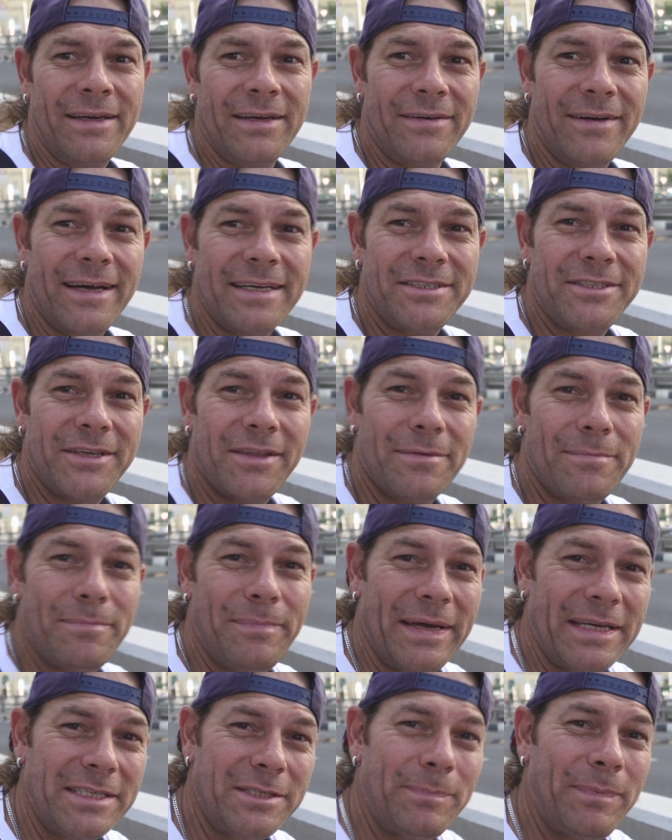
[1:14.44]
Right, so the
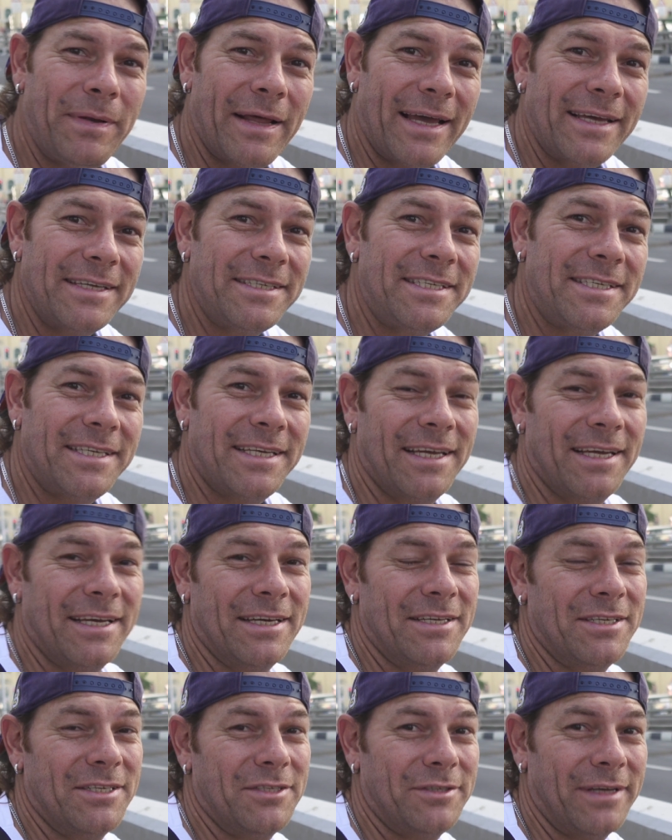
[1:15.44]
best place
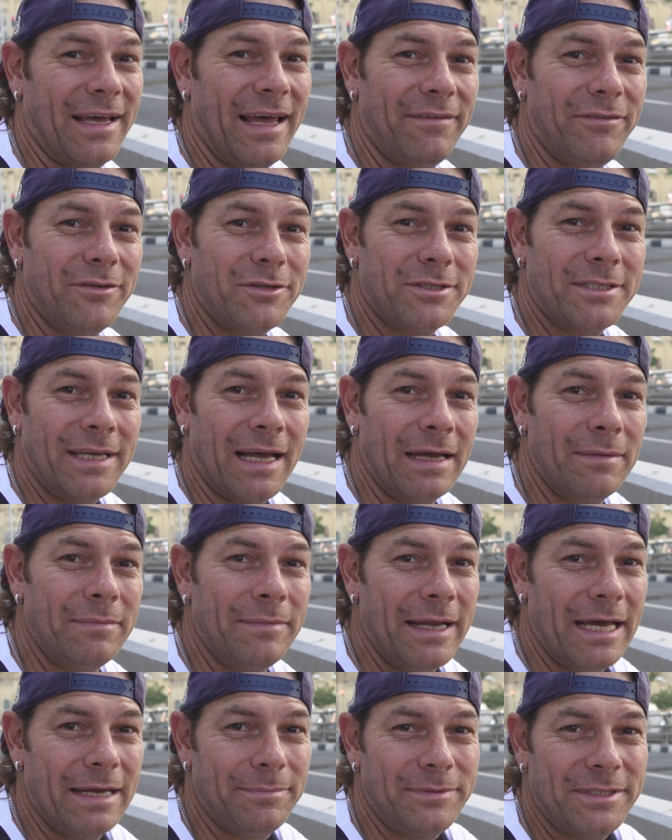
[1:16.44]
to have your
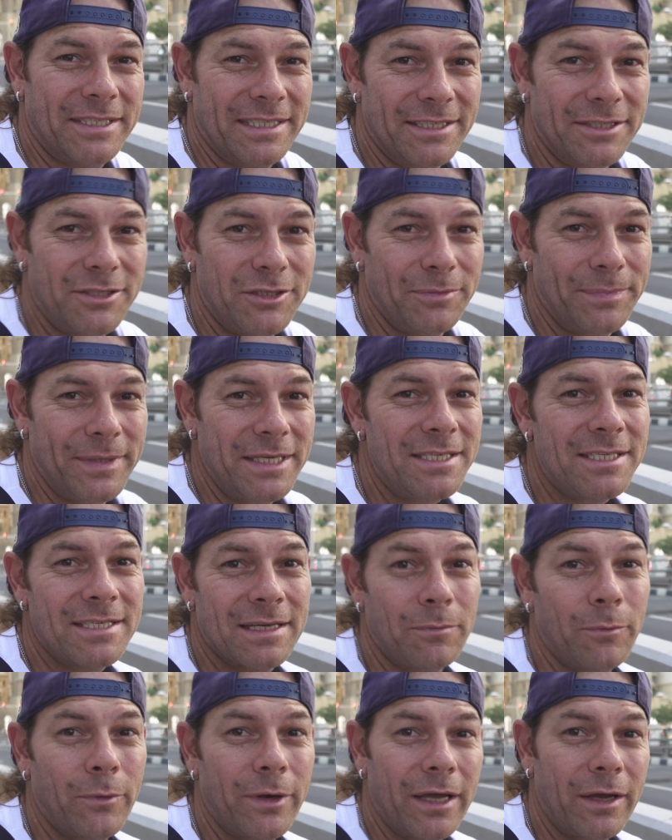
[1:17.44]
time-lapse is to be
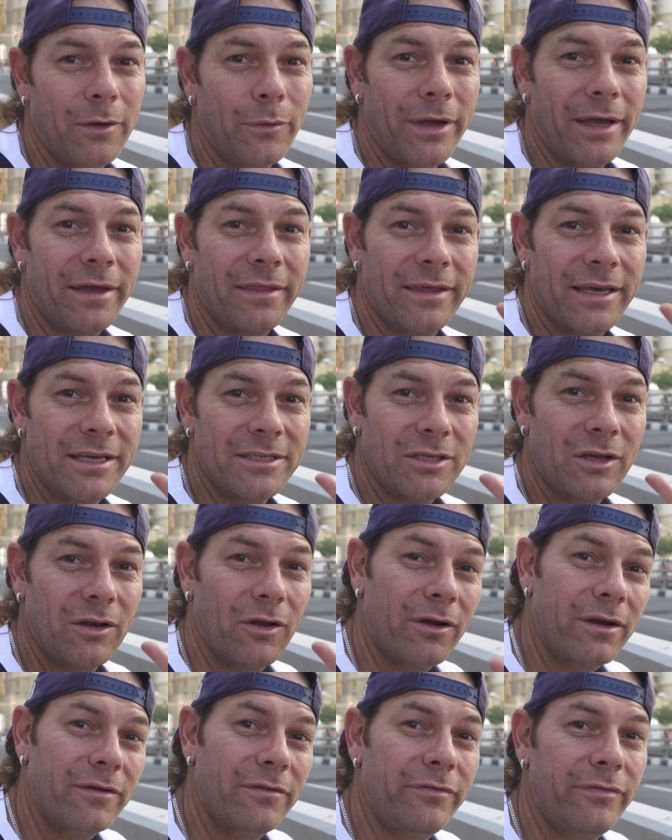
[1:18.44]
somewhere where there's a
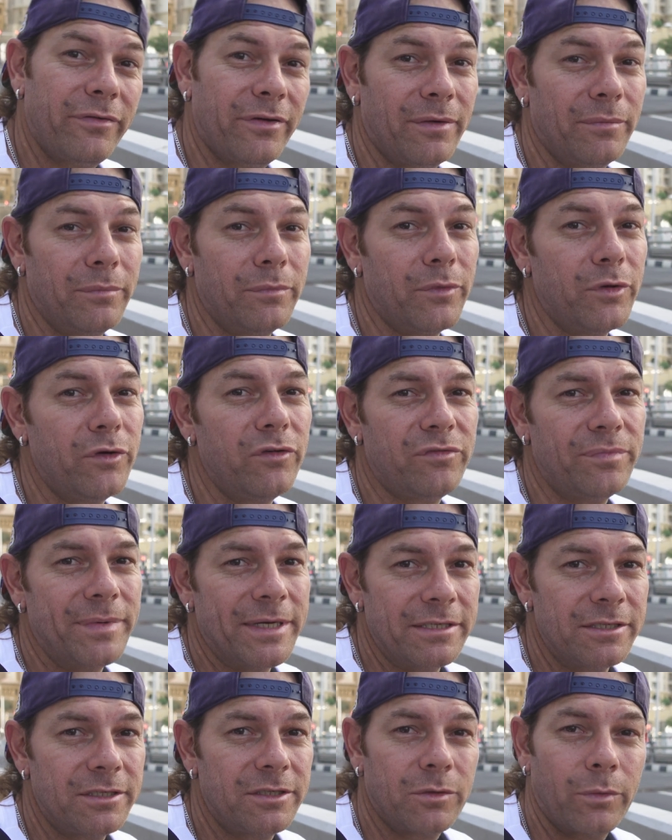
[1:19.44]
lot of
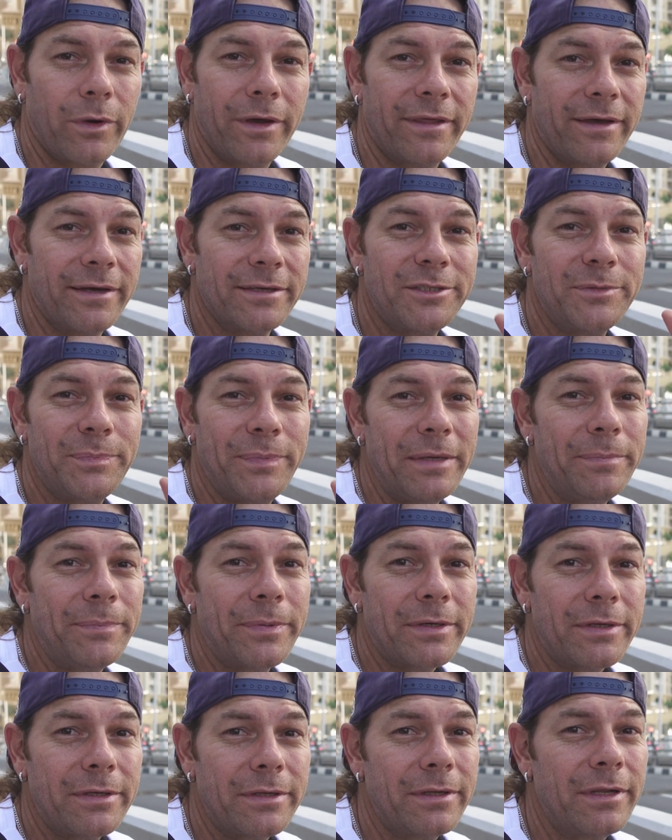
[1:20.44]
movement, whether it's
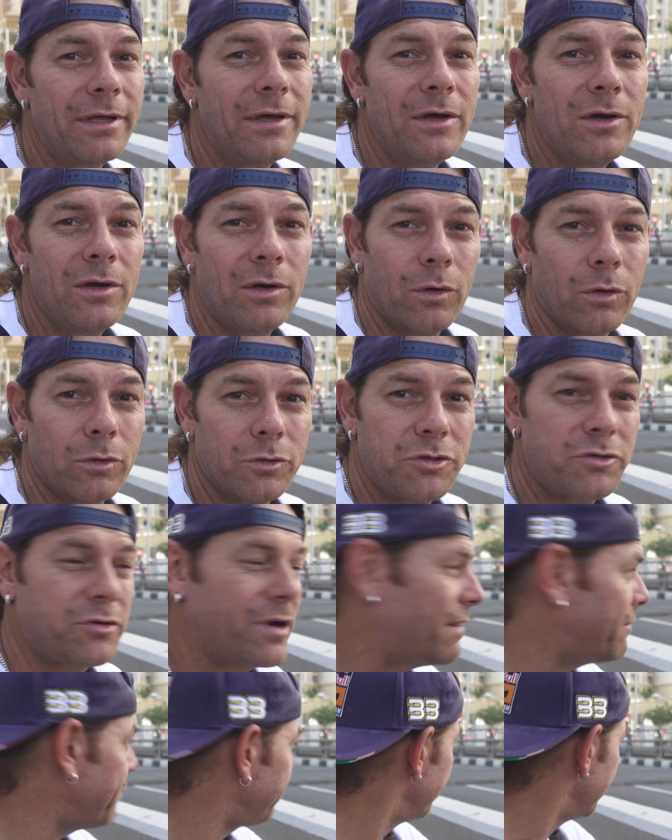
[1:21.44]
people or
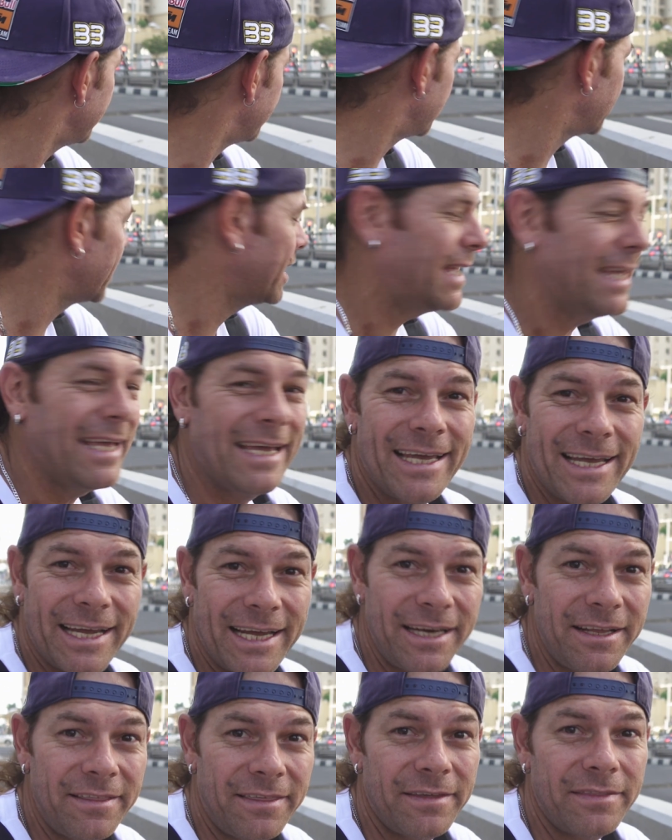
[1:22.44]
traffic.
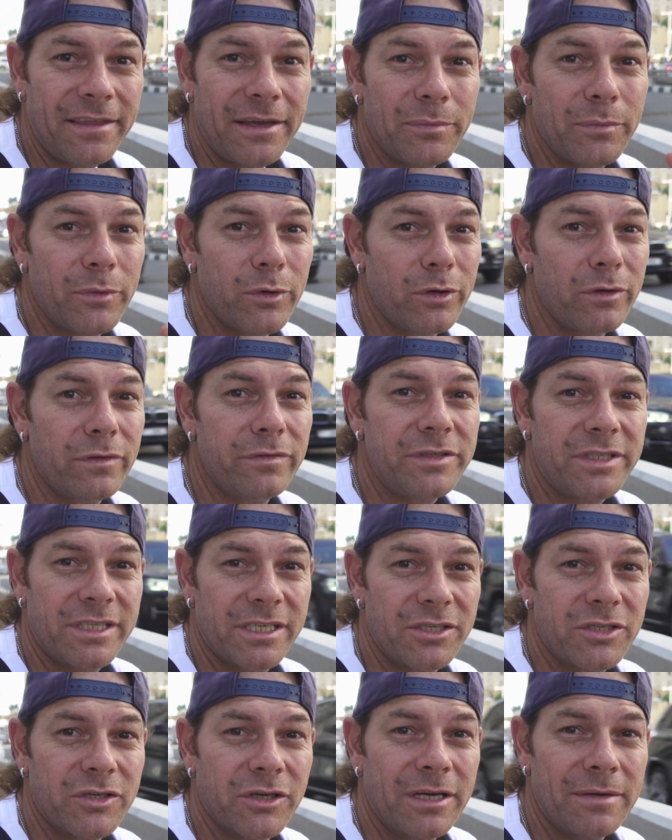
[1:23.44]
Anything that moves
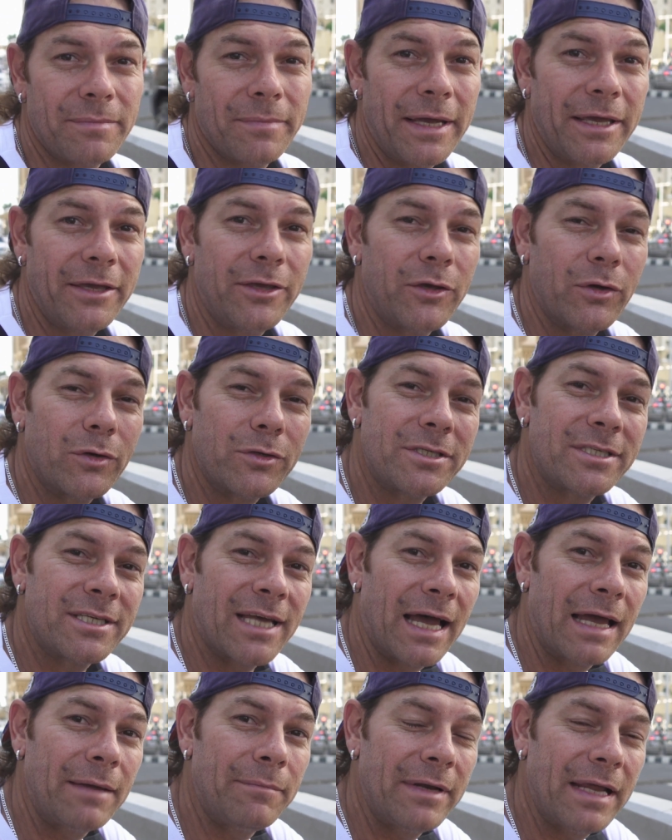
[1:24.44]
is going to make your
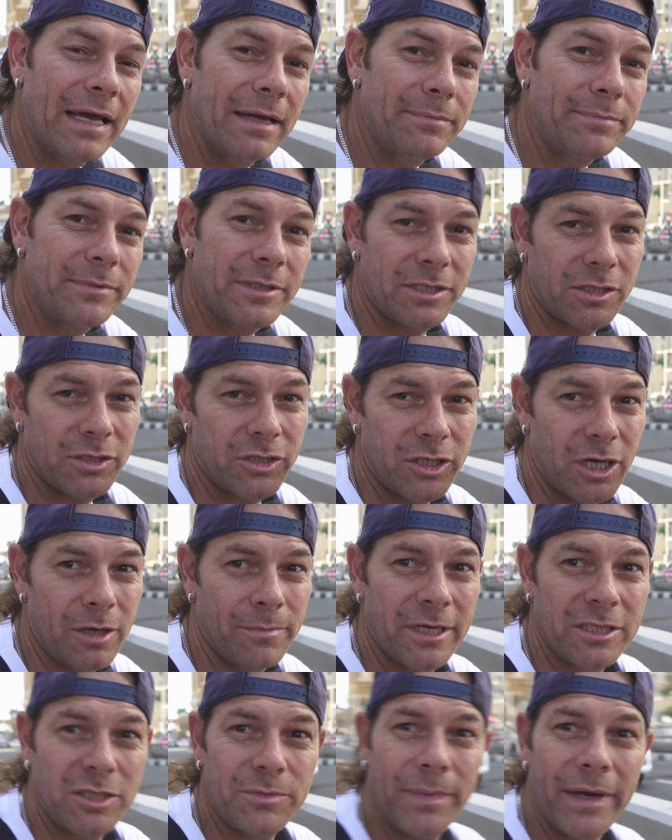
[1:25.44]
time-lapse so
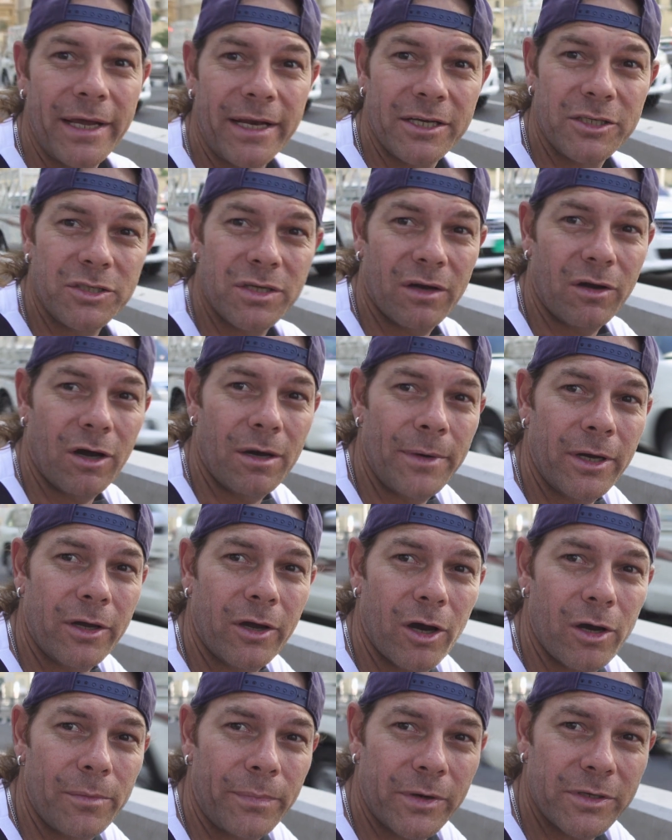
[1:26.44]
much better. So I got my
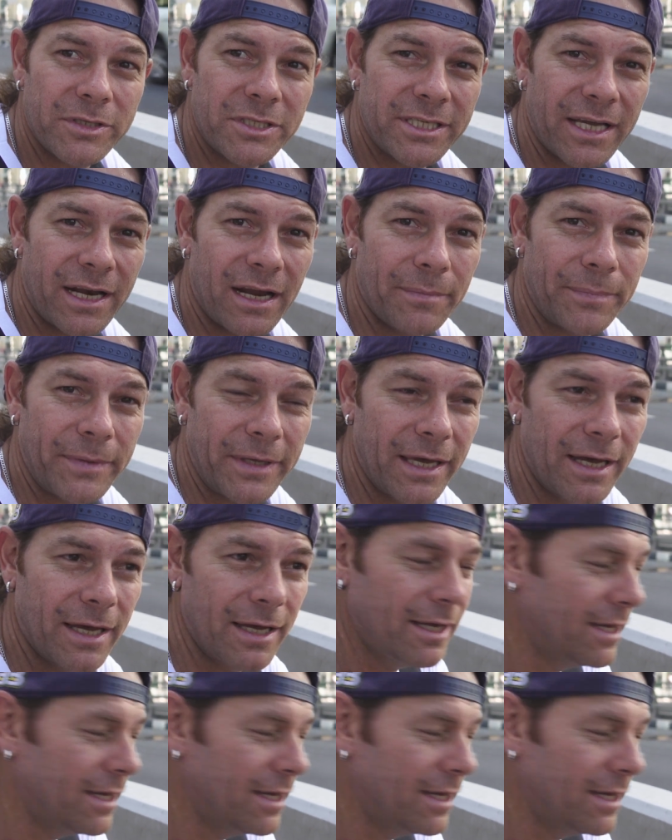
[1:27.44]
GoPro set up here.